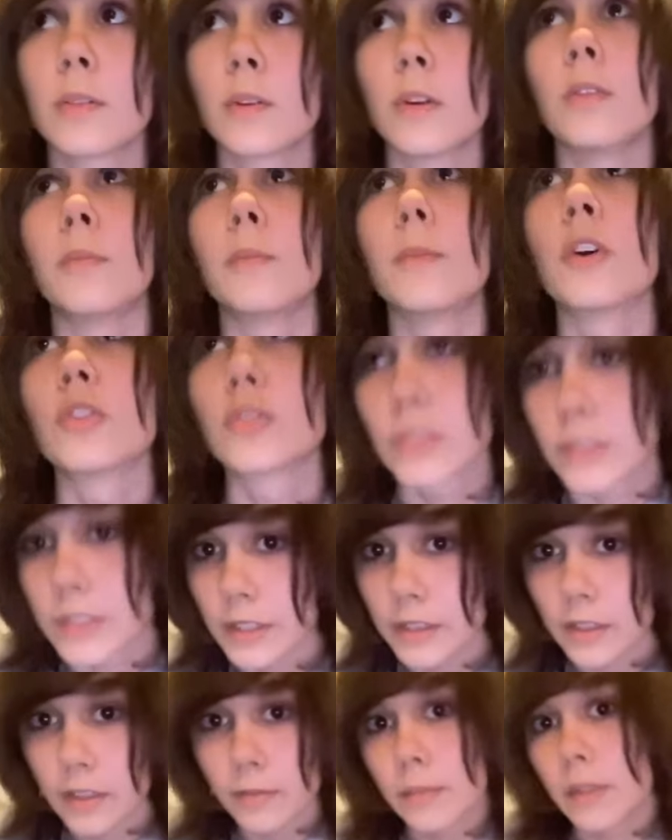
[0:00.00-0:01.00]
Well,
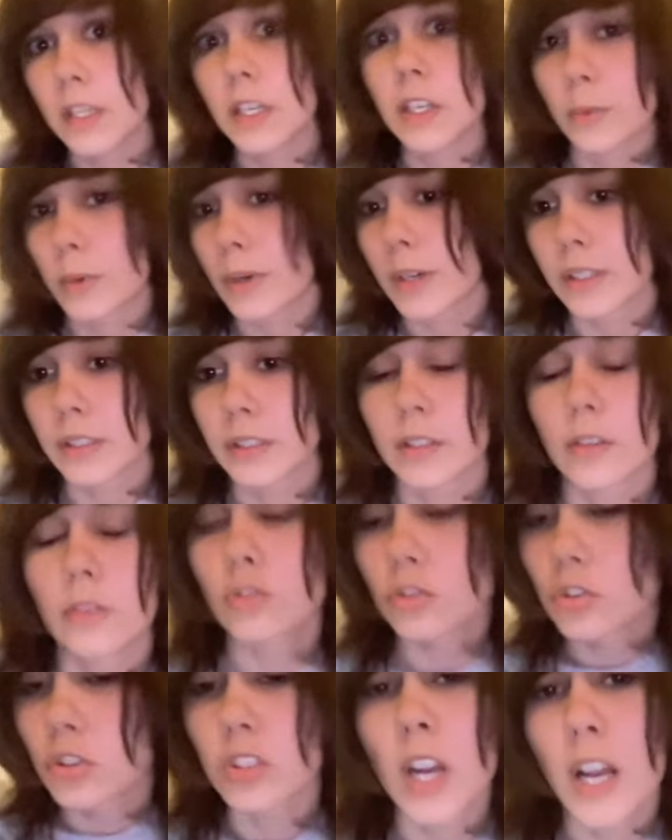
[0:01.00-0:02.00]
most of them, anyways.
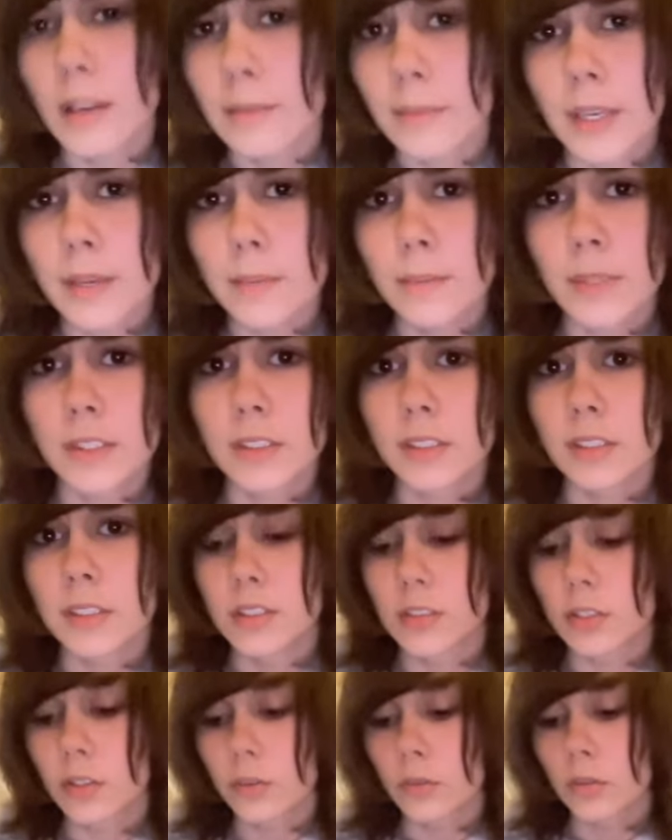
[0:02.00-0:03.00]
I'll try my
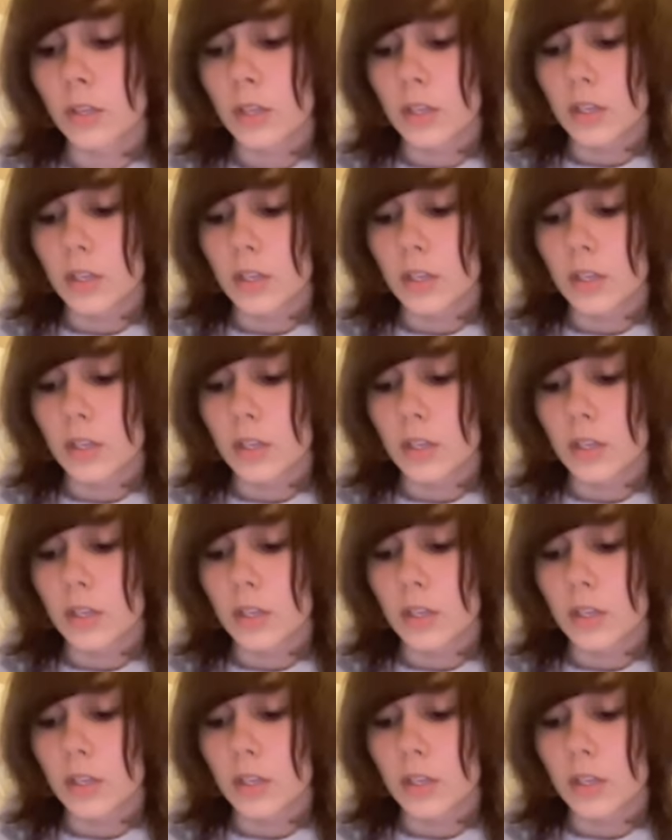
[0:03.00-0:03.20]
best to.